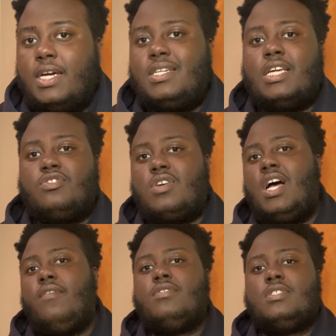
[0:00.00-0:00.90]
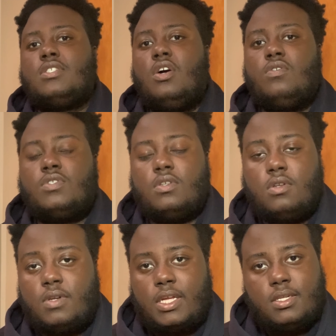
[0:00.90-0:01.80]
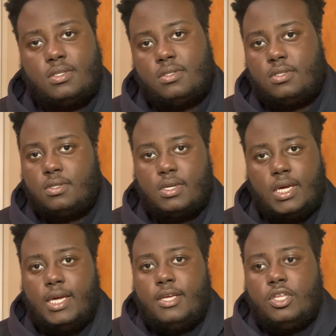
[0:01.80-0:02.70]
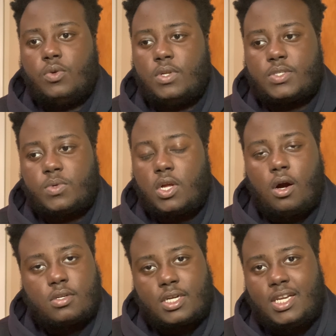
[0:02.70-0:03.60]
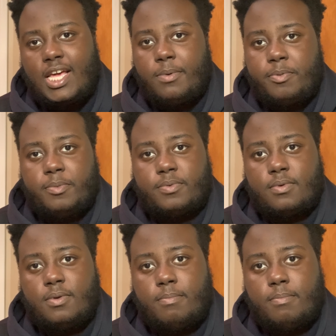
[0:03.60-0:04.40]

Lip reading: that drive is just gone, so, you know, it's really hard to collab with people.